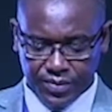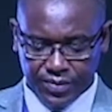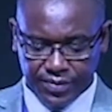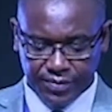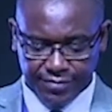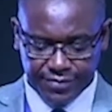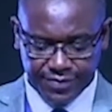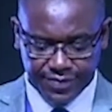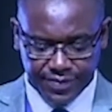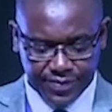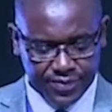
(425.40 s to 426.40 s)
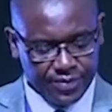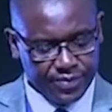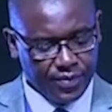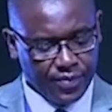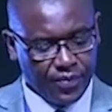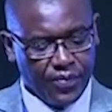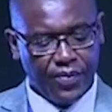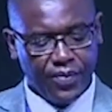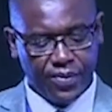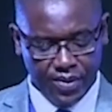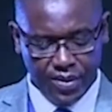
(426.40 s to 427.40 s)
ebile ga
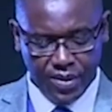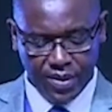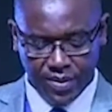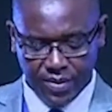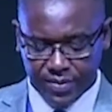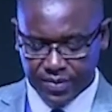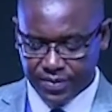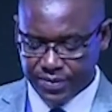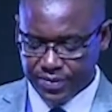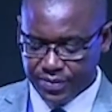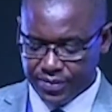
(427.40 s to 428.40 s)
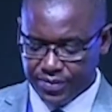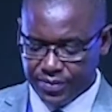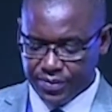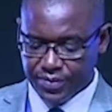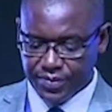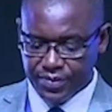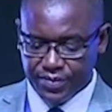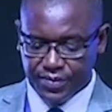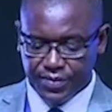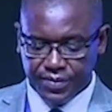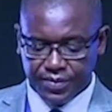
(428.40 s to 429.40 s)
re di kgotele le yone
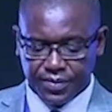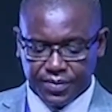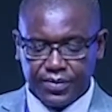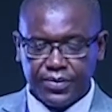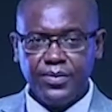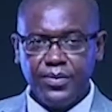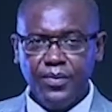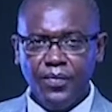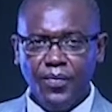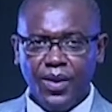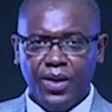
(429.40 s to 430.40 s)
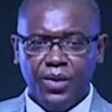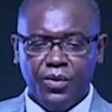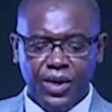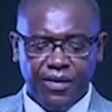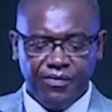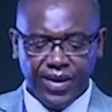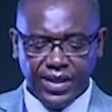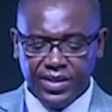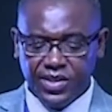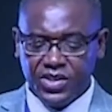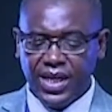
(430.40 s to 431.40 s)
ya lehatshele We are
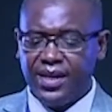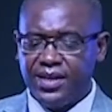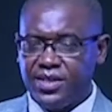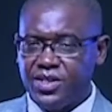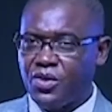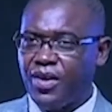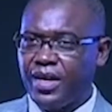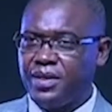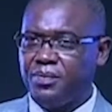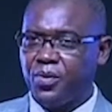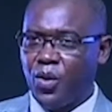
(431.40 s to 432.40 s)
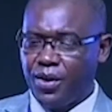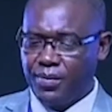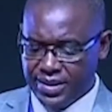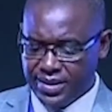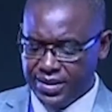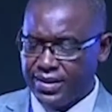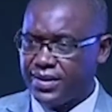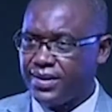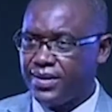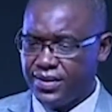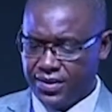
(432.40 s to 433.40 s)
facing challenges of unemployment,
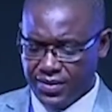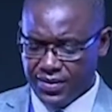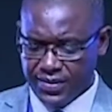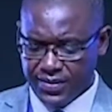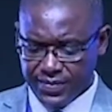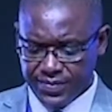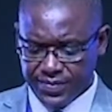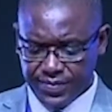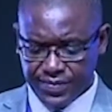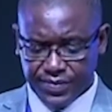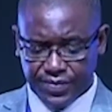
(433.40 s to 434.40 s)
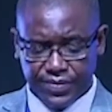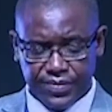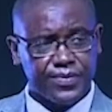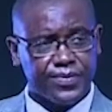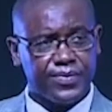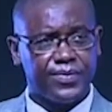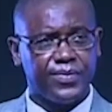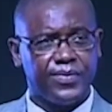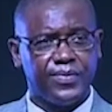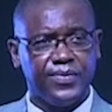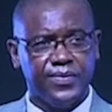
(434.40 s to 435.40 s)
re na le
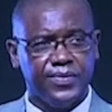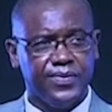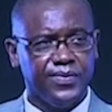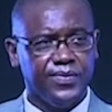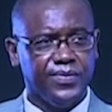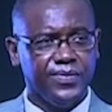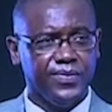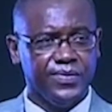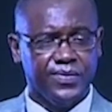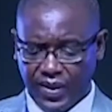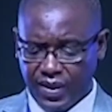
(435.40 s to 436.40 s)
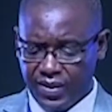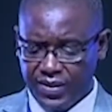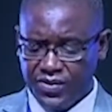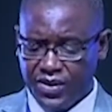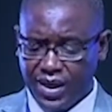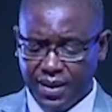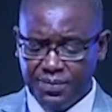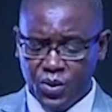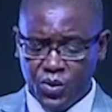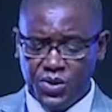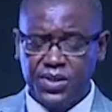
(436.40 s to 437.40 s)
bothata ja la ditiro drug
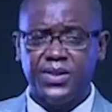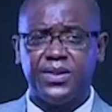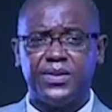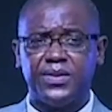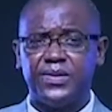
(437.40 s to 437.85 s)
abuse,